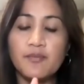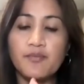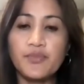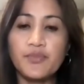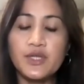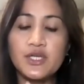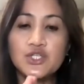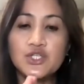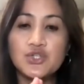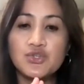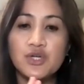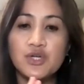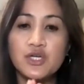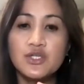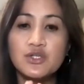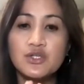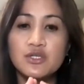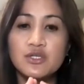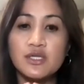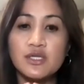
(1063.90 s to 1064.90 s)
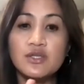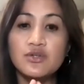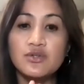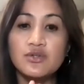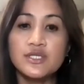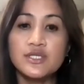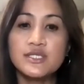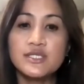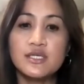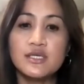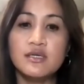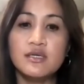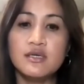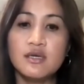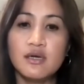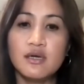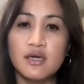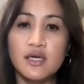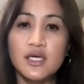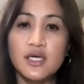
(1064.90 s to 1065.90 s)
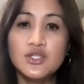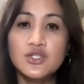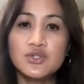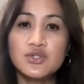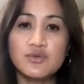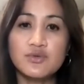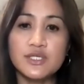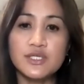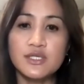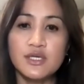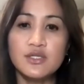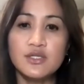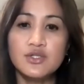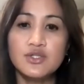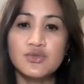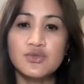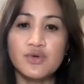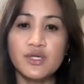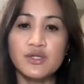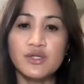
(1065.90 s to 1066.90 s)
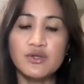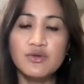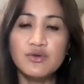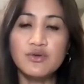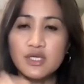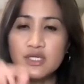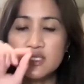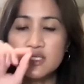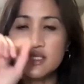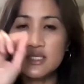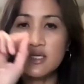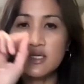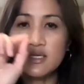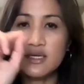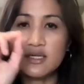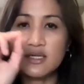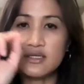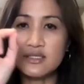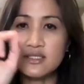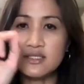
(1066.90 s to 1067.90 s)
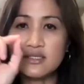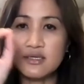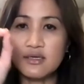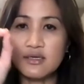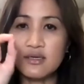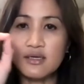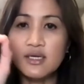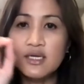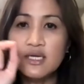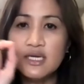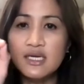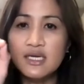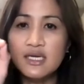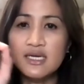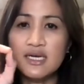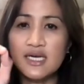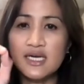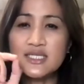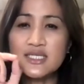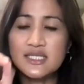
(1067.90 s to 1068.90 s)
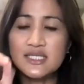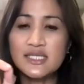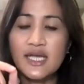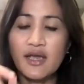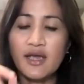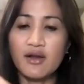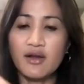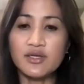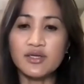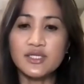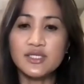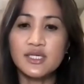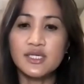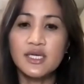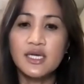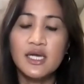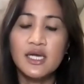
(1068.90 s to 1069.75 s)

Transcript: structure that you'll see injuries into, and you can see that as tears.